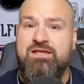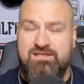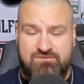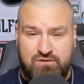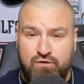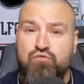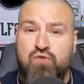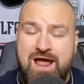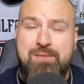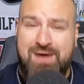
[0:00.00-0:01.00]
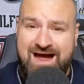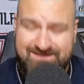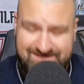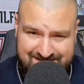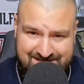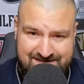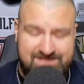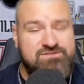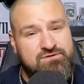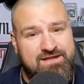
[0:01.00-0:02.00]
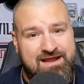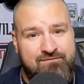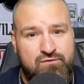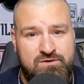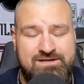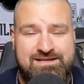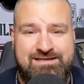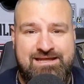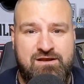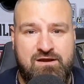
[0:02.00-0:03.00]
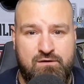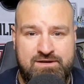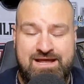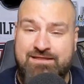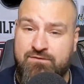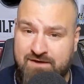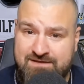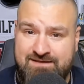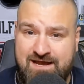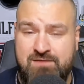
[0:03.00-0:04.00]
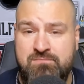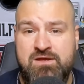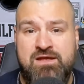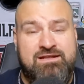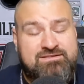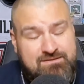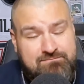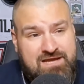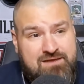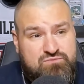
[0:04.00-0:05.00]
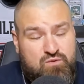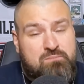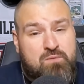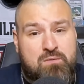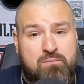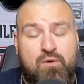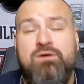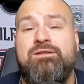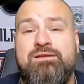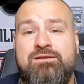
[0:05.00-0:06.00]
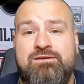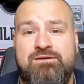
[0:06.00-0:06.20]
you do right by the league so that everyone can get going at the right time, and sometimes, what more importantly,